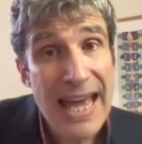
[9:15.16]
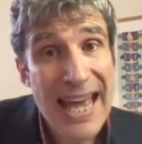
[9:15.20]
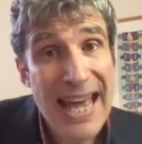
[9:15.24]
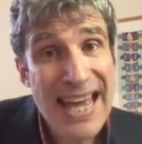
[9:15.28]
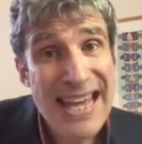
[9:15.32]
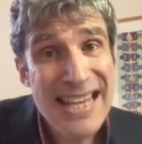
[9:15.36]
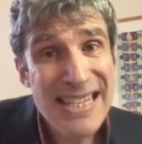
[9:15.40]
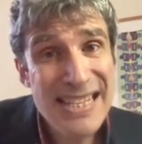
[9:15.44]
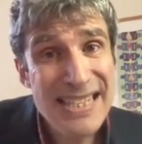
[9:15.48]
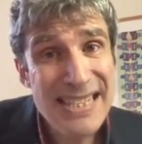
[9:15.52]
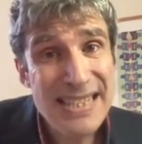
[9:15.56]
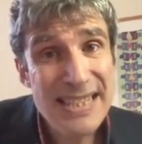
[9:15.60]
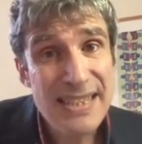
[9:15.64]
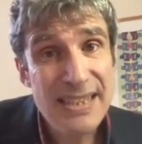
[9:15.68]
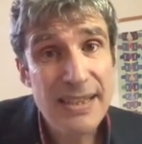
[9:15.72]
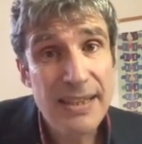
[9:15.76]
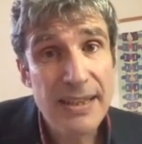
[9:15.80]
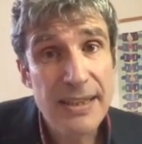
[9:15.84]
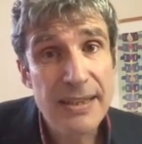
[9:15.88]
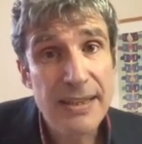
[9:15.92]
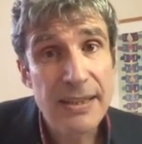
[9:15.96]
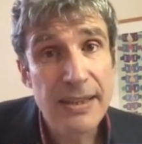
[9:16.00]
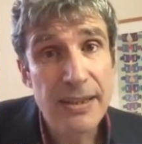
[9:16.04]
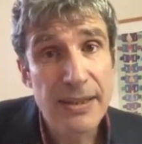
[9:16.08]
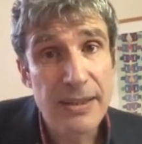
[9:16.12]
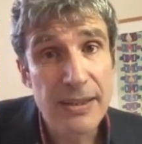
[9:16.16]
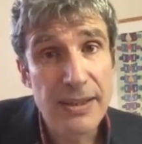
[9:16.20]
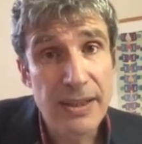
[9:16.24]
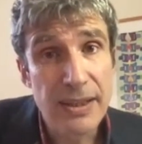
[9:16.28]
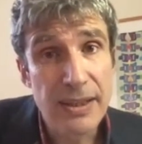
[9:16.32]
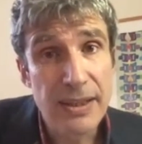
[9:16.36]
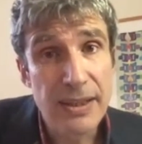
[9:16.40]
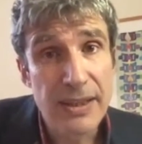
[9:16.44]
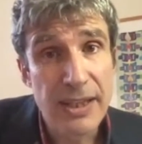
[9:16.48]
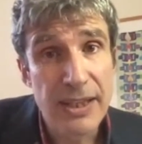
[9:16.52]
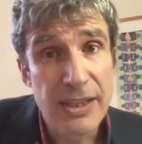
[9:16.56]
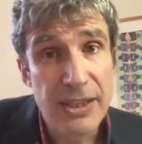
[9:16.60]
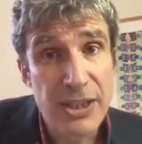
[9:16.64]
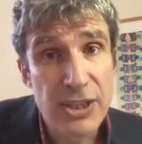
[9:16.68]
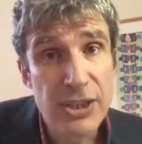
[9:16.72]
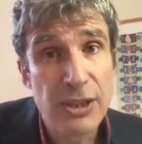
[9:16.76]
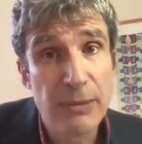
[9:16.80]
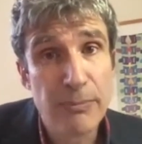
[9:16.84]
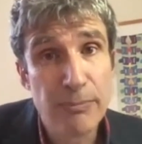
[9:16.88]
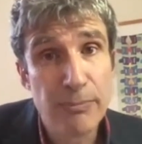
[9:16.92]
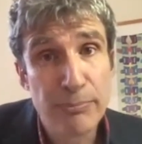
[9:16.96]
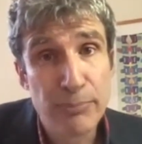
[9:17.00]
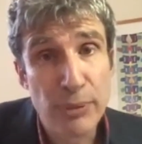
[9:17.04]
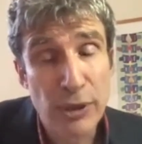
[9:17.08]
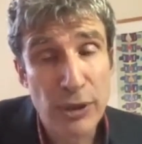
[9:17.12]
As the, the
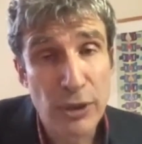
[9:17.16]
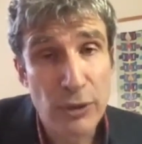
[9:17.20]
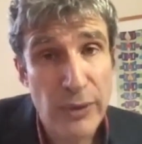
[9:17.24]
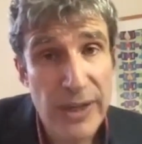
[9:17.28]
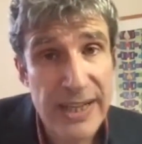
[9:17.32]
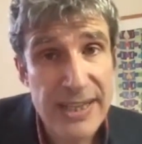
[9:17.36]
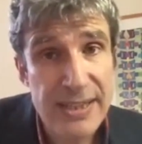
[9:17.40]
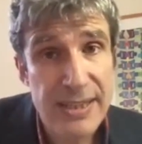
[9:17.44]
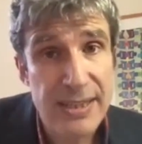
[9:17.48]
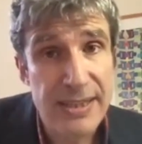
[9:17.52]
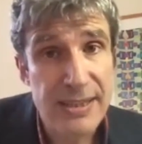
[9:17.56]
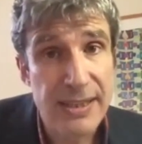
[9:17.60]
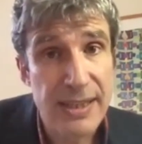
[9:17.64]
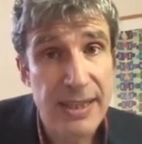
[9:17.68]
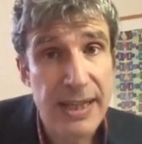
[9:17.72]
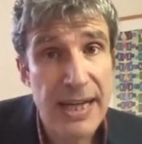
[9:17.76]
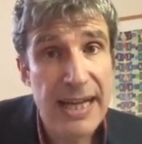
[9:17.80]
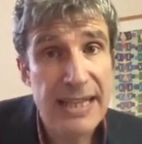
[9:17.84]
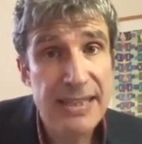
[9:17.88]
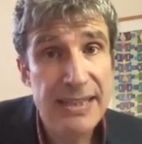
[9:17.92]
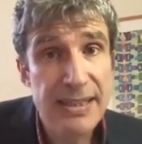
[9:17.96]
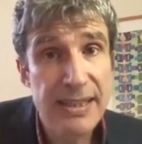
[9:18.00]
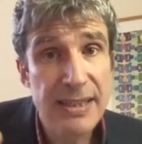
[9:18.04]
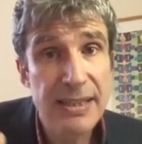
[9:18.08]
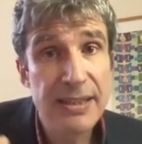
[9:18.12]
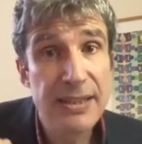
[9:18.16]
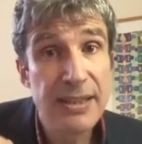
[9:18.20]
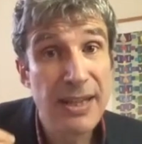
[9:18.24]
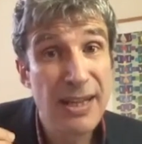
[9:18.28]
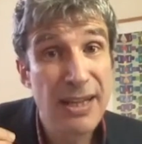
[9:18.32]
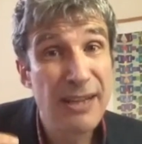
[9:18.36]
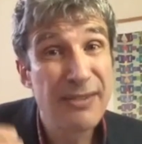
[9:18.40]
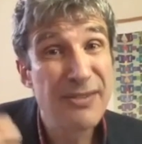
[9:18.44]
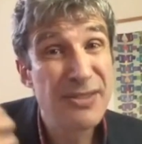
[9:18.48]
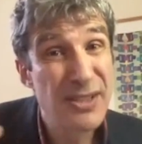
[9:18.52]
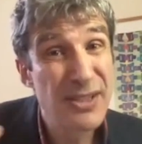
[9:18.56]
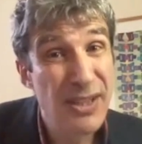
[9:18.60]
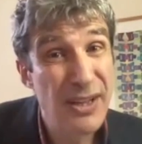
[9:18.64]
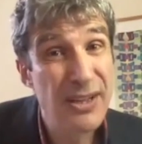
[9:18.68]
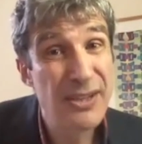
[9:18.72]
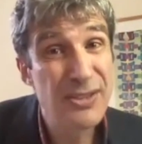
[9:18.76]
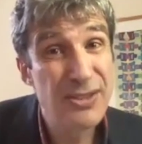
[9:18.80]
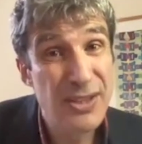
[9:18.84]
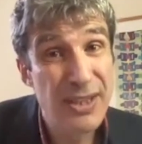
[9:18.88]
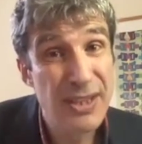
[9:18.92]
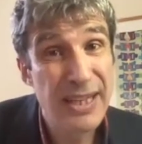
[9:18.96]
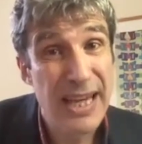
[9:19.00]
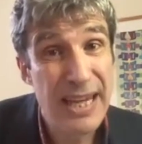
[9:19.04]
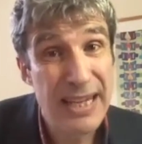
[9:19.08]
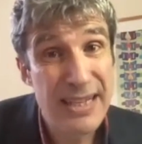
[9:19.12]
condition progresses and as the nerve starts
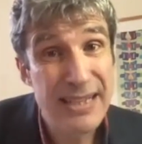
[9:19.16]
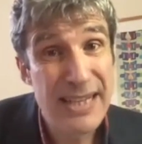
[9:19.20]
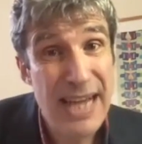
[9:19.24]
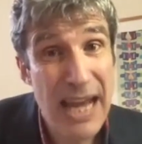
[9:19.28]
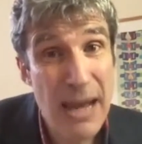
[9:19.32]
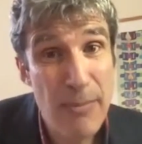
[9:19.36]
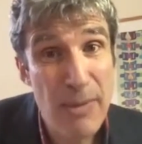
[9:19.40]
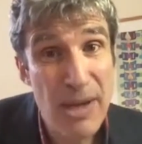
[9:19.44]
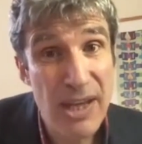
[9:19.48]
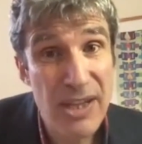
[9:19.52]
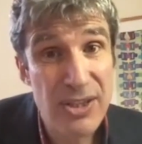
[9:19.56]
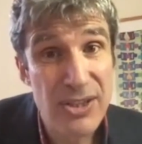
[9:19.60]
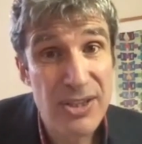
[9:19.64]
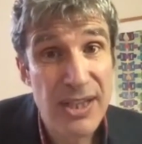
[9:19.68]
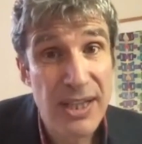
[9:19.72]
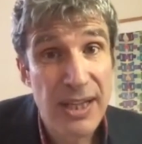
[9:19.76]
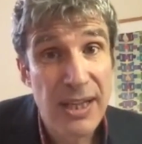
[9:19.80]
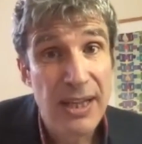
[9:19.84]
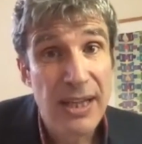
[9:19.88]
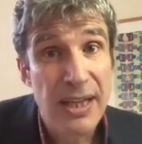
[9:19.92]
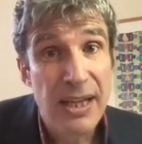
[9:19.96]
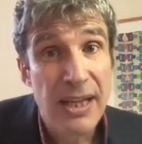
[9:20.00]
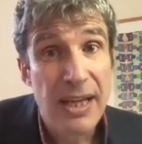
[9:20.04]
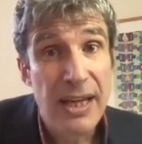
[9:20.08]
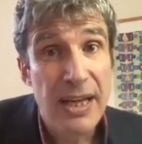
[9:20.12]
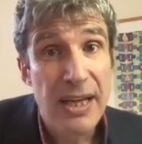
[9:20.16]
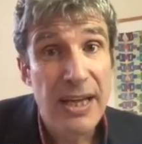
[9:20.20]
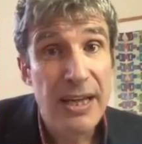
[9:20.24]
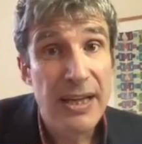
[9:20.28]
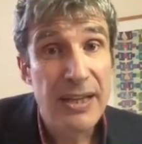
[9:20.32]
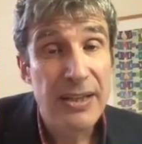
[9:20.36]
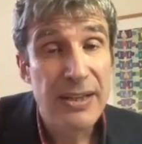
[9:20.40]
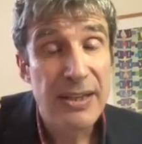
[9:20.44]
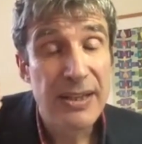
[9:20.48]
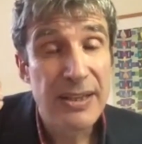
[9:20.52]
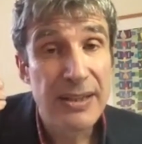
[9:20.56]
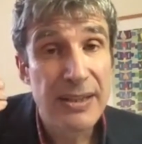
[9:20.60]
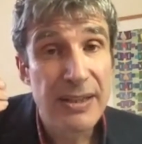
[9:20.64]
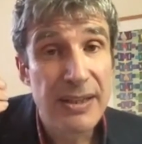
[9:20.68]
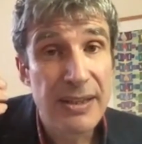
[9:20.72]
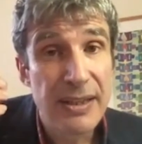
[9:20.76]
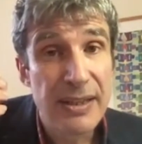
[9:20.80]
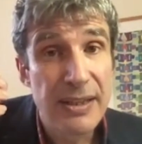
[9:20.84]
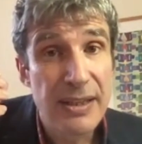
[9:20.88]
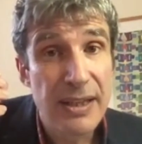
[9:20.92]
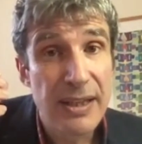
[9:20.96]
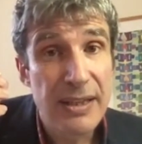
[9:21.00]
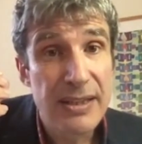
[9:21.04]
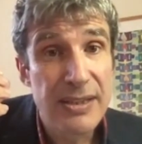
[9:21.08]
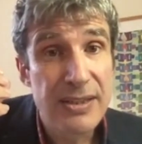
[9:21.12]
to get damaged, it,
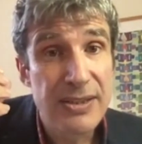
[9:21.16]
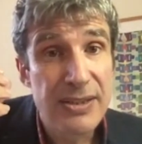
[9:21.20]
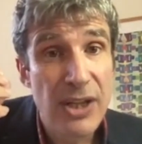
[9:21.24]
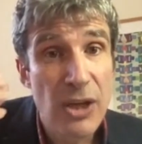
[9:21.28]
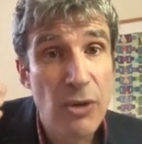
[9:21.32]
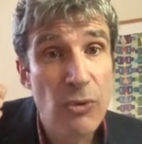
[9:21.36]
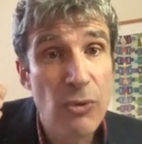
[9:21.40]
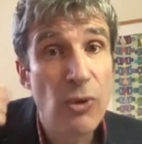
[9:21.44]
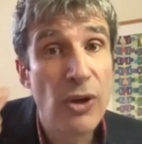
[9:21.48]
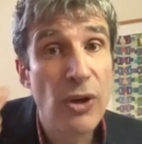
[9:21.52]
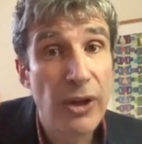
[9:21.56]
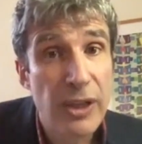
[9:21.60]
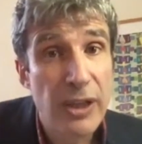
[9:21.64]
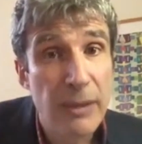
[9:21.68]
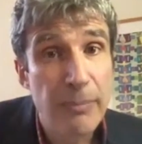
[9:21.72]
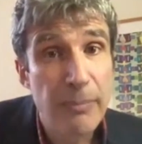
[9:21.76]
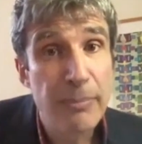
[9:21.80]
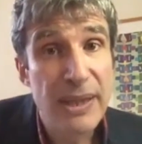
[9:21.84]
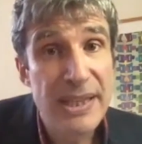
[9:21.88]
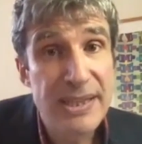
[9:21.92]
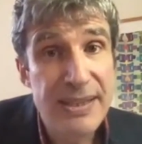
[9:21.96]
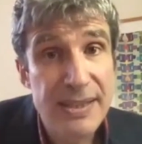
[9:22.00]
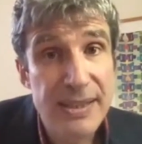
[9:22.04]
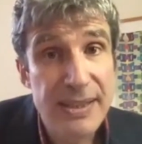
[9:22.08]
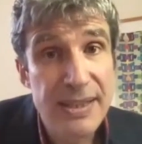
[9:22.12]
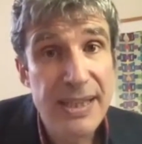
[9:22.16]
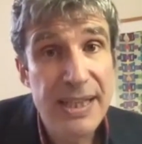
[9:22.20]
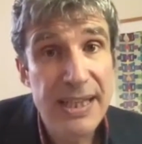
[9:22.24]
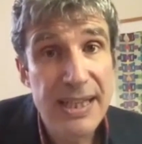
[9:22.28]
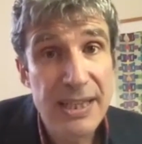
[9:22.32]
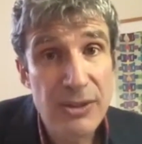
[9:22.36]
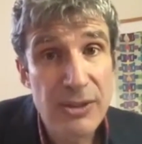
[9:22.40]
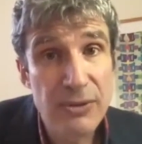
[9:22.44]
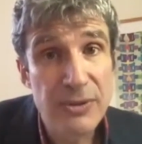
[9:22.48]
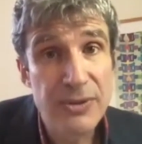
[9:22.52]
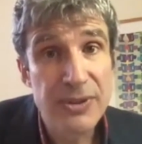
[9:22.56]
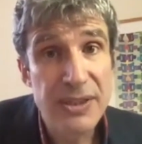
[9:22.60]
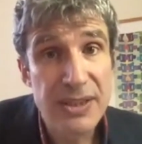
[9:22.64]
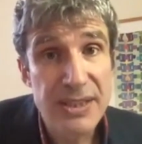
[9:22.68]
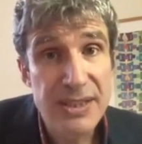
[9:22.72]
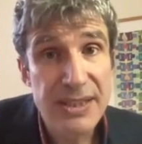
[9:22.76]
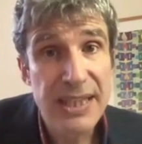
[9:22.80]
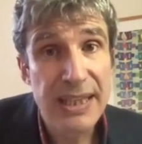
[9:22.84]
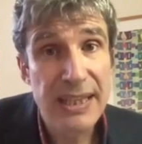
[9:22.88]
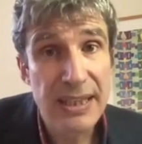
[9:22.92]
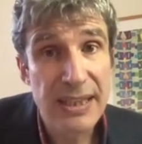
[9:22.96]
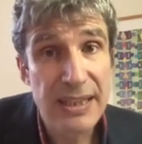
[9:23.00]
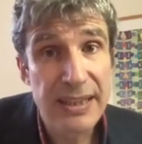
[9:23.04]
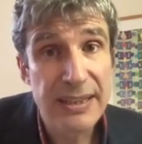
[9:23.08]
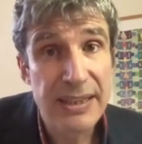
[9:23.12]
it's no longer pins and needles and
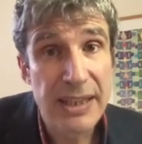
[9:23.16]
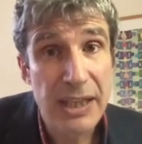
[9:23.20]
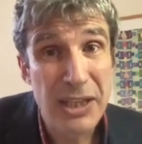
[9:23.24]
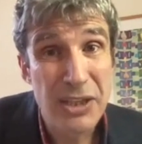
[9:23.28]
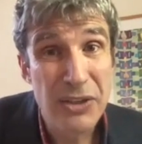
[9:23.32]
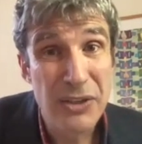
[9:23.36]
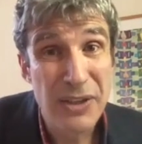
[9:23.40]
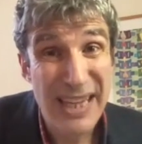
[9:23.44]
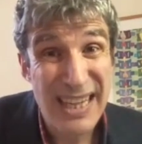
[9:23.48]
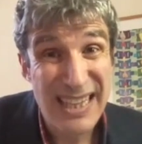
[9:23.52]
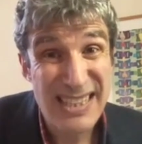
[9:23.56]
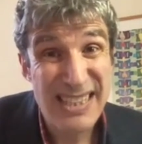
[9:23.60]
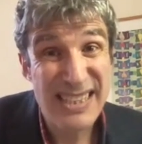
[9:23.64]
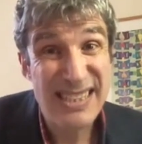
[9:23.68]
tingling that you get.